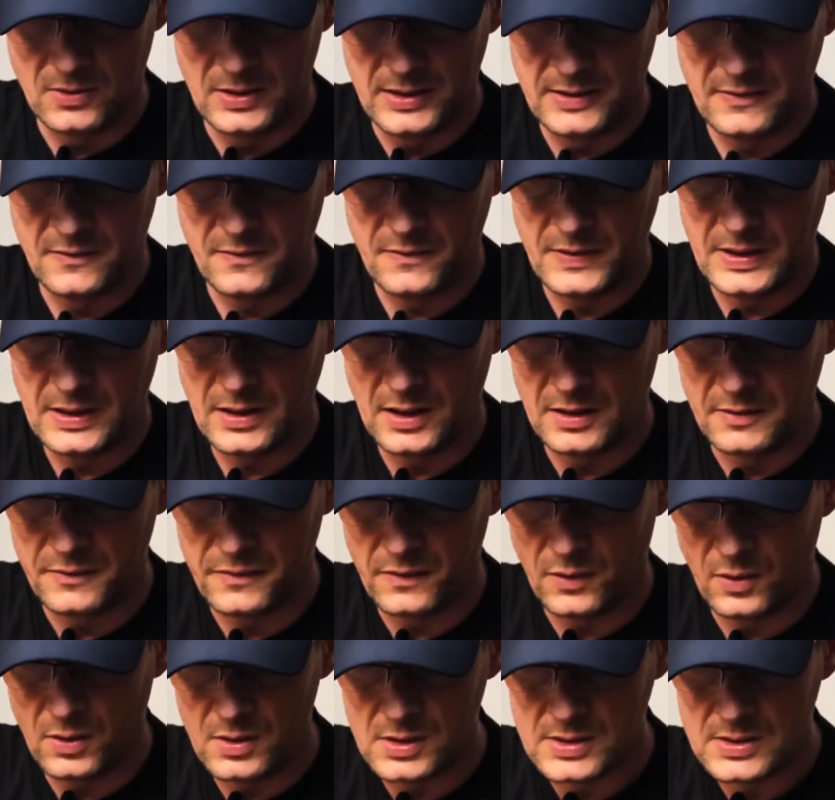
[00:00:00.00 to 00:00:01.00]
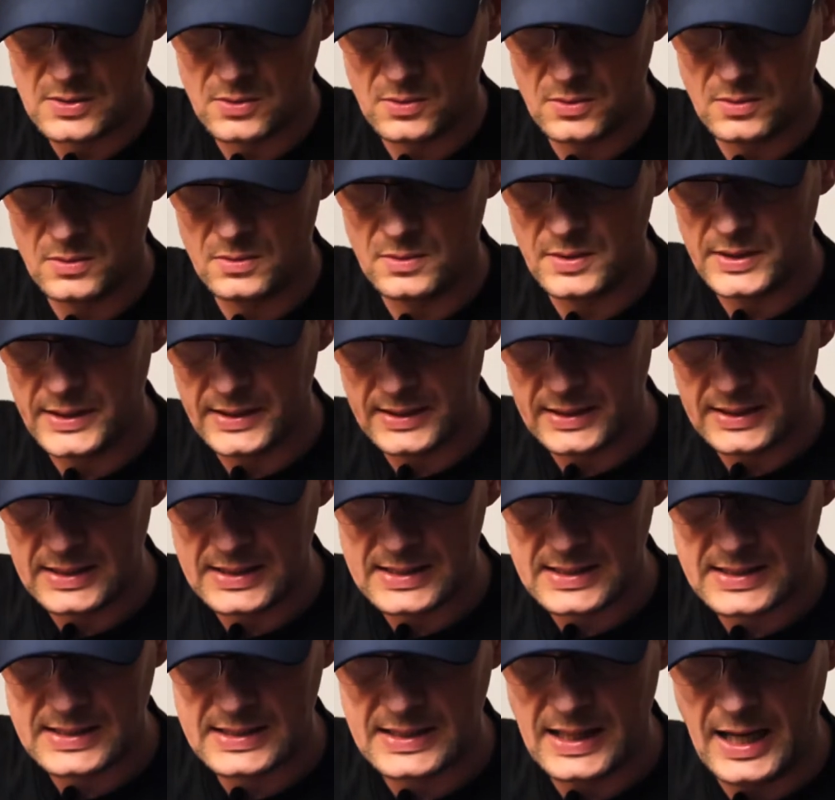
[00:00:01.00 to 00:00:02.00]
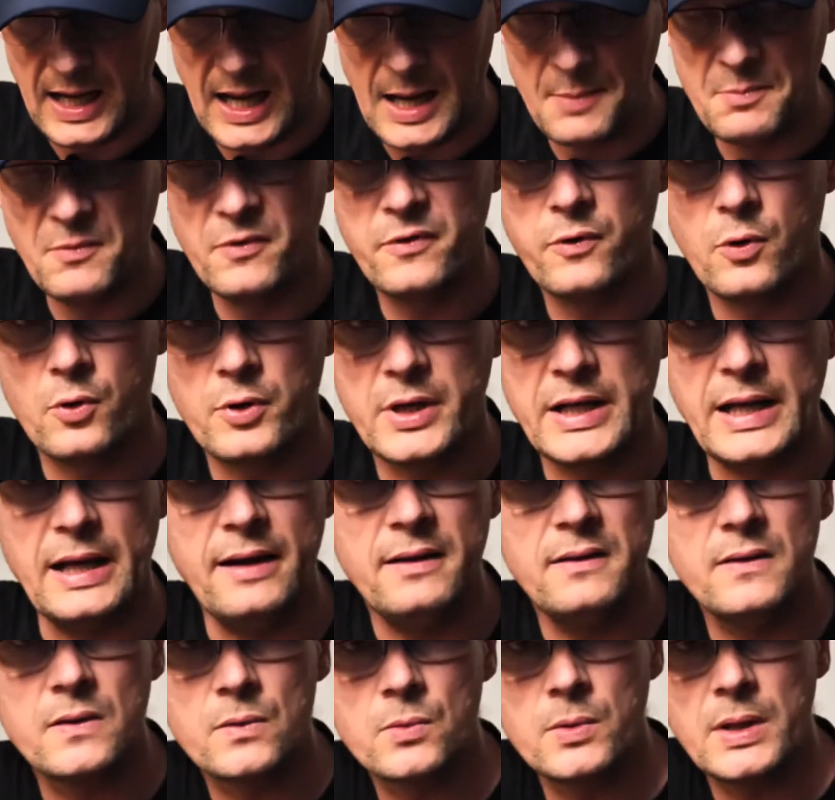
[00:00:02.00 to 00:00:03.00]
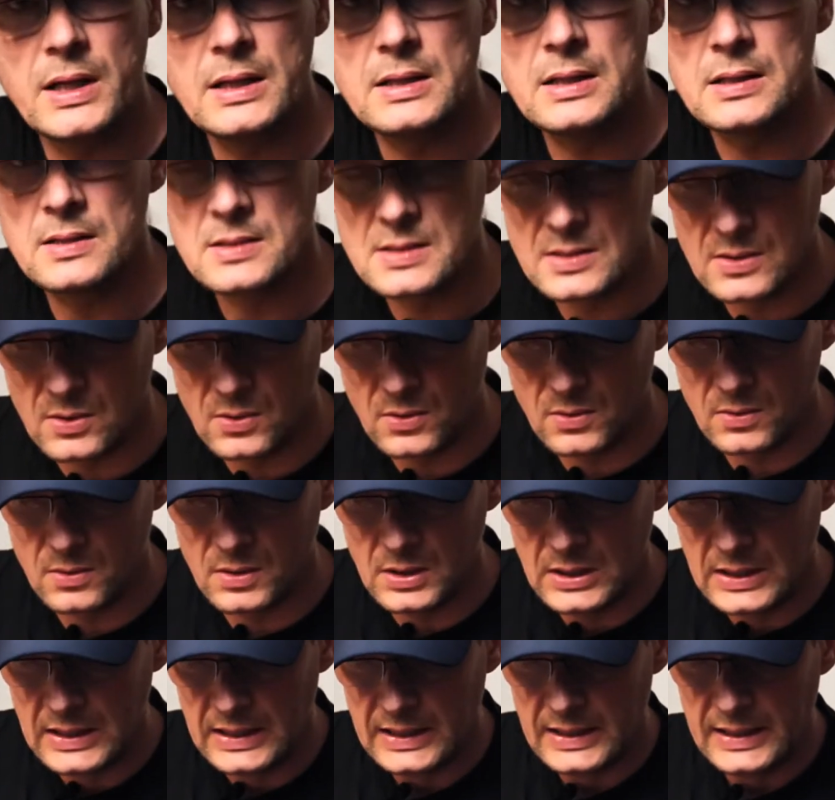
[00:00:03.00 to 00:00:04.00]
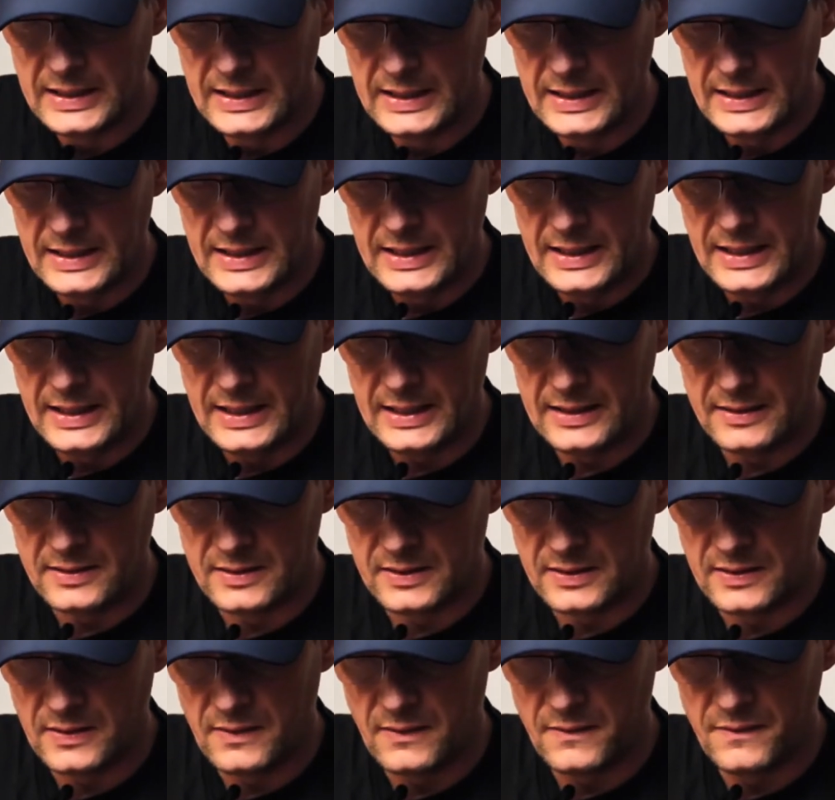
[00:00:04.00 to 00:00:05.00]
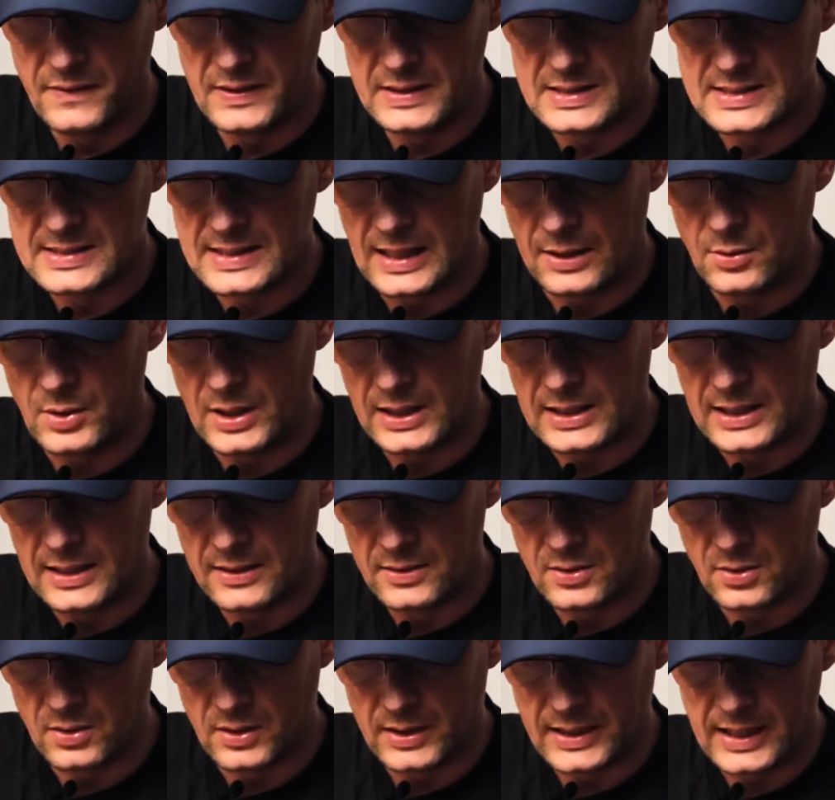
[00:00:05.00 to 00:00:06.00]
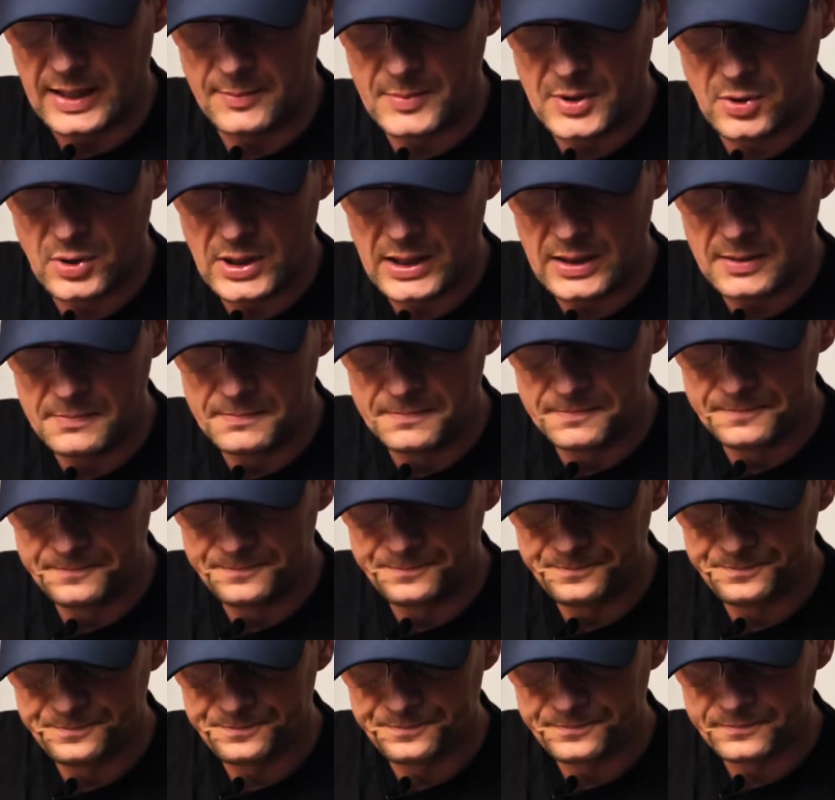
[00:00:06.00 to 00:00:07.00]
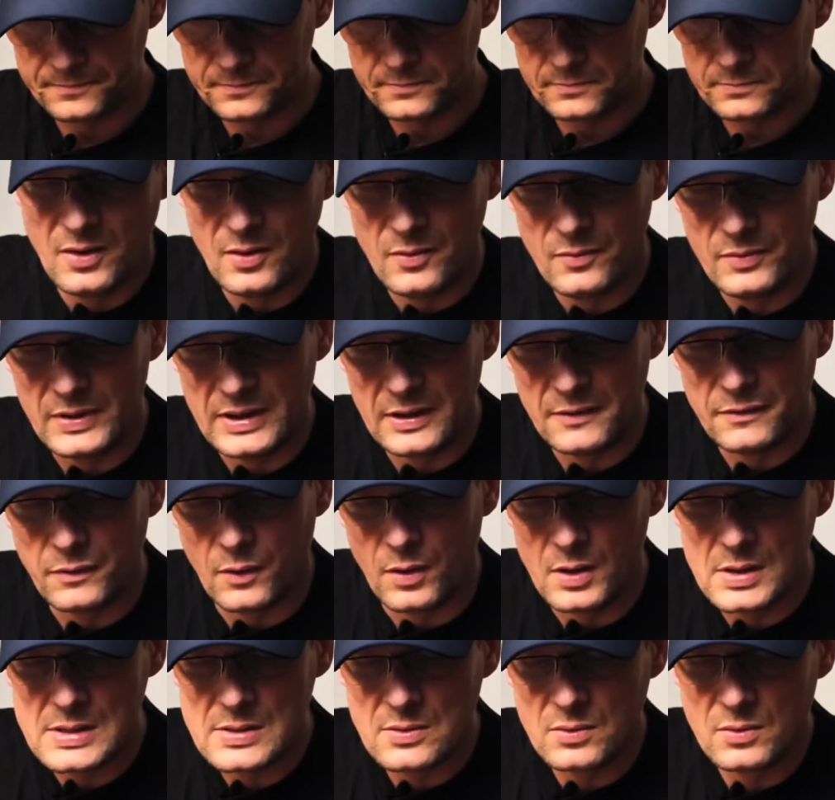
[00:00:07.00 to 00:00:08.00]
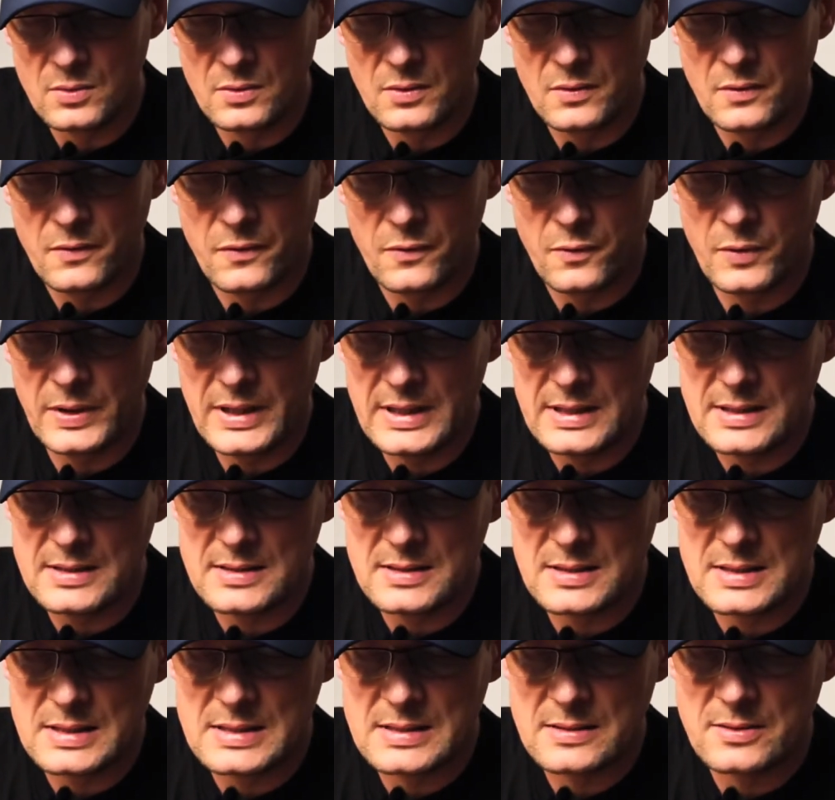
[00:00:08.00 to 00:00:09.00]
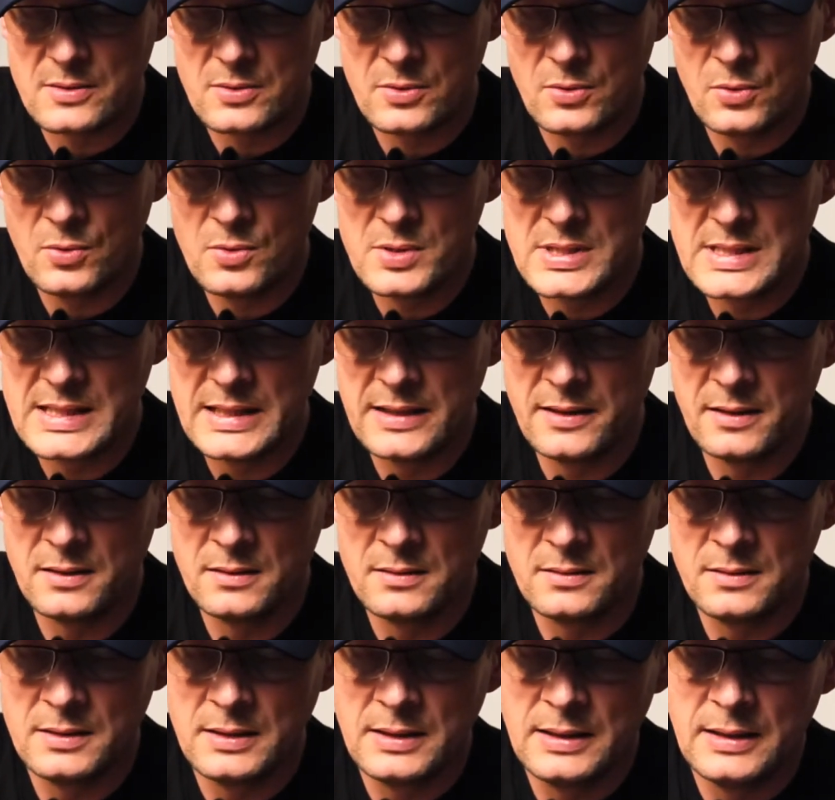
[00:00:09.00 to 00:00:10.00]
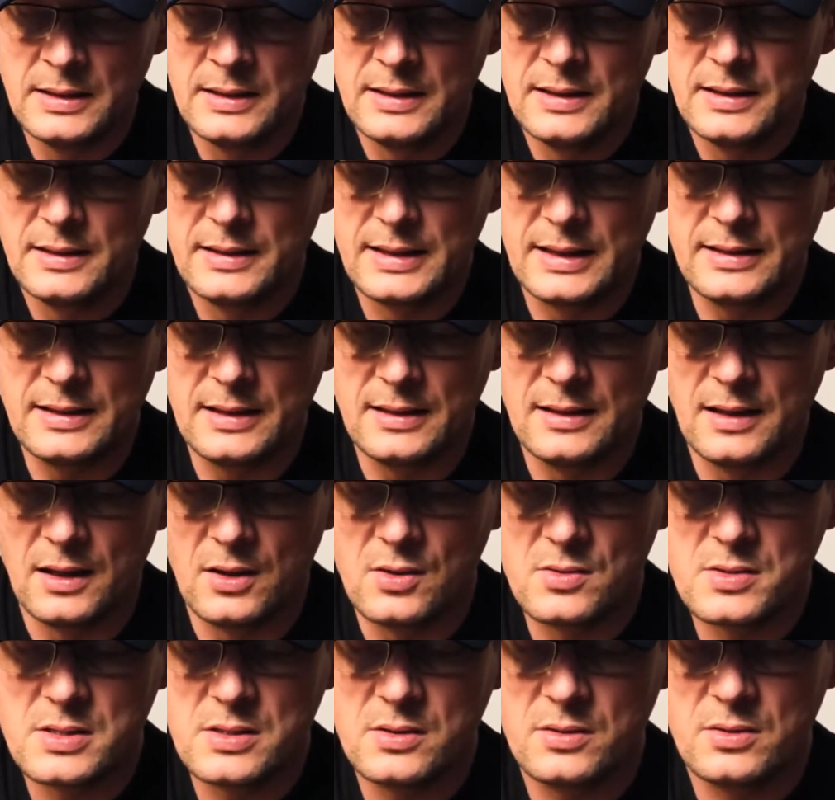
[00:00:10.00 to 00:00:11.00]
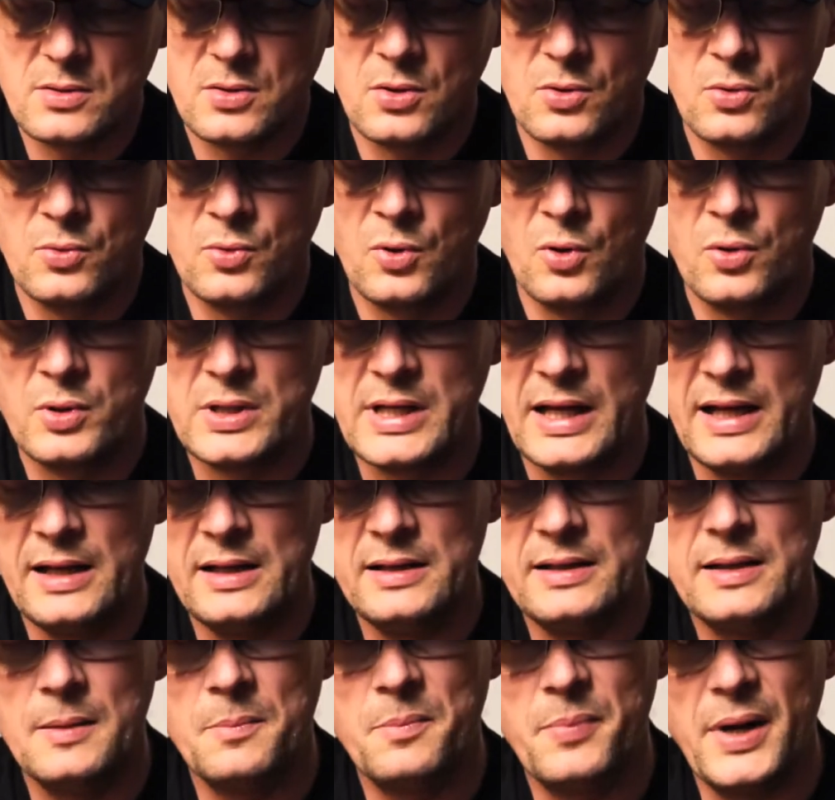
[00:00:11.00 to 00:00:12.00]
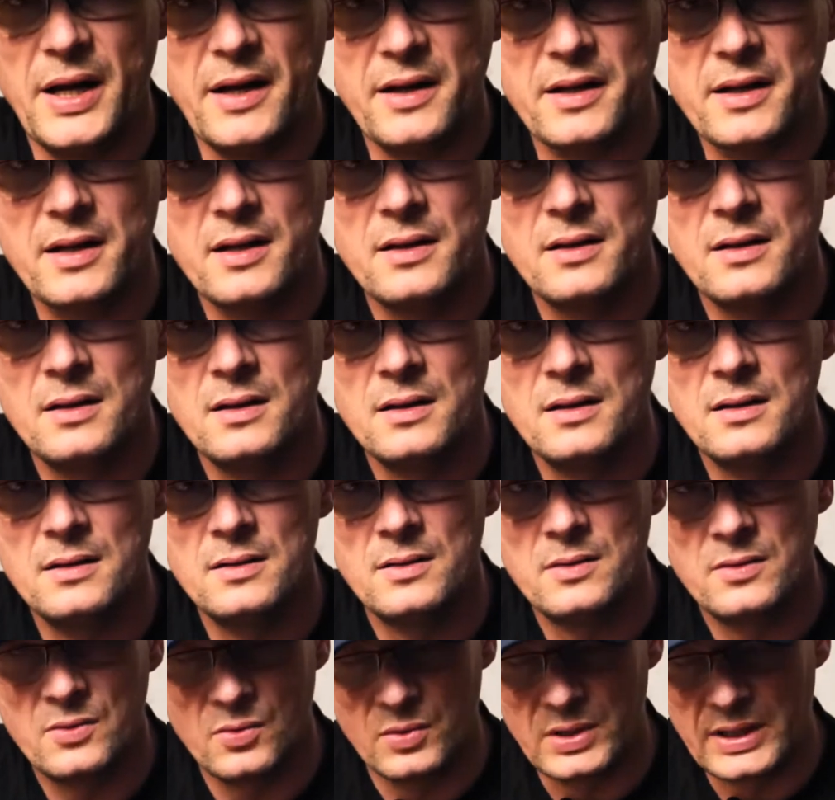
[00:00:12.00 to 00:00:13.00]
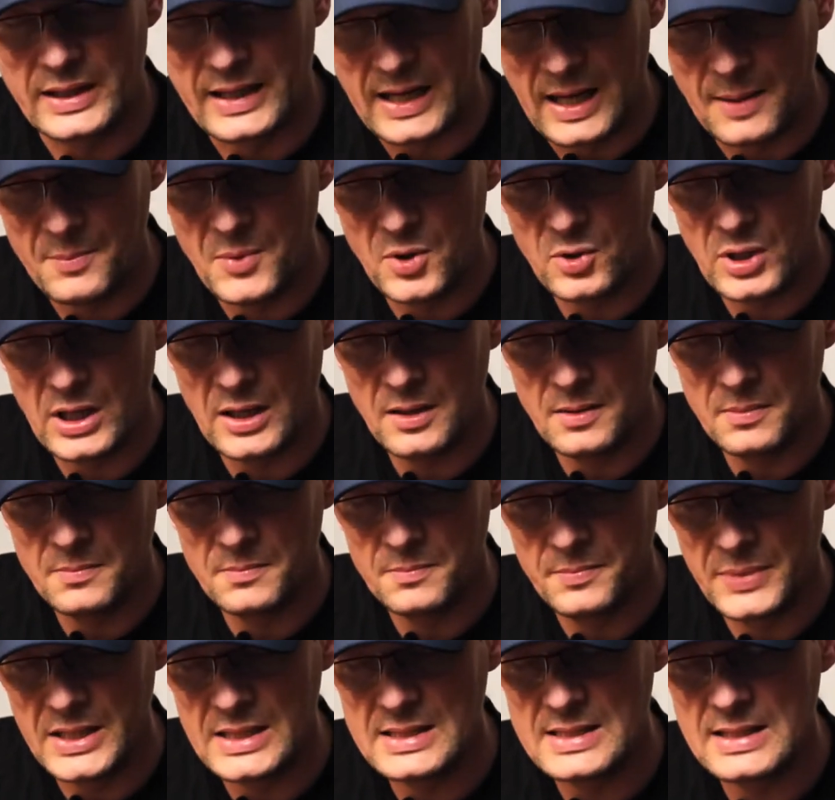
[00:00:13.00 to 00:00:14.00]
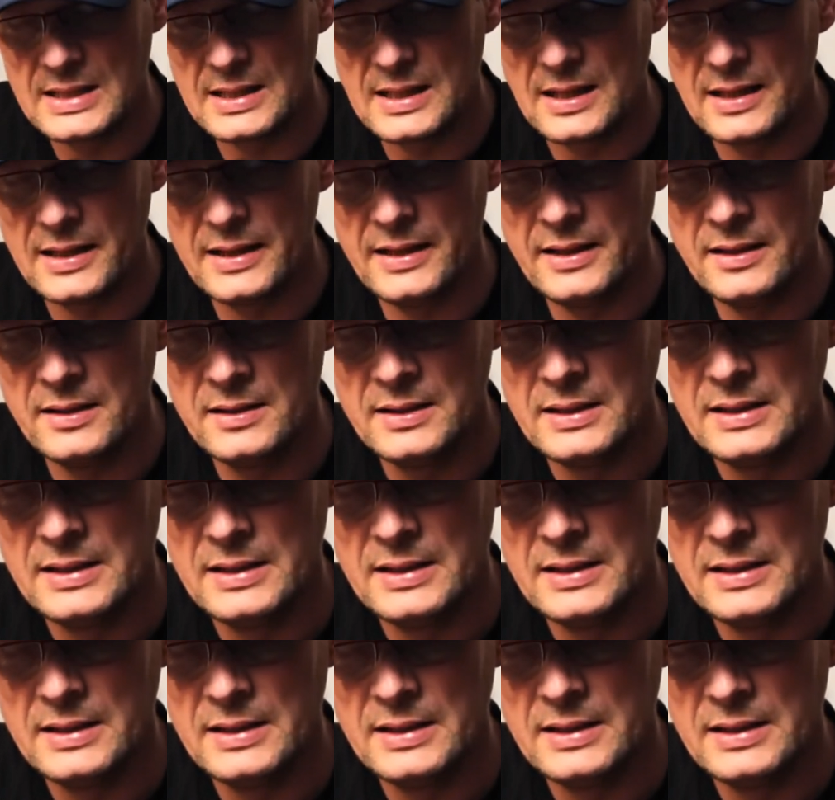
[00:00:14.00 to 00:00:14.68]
and we have also, this is a M48 thread, so it fits directly to the camera. We have also 3 screws here that allows you to rotate the back, so the camera basically,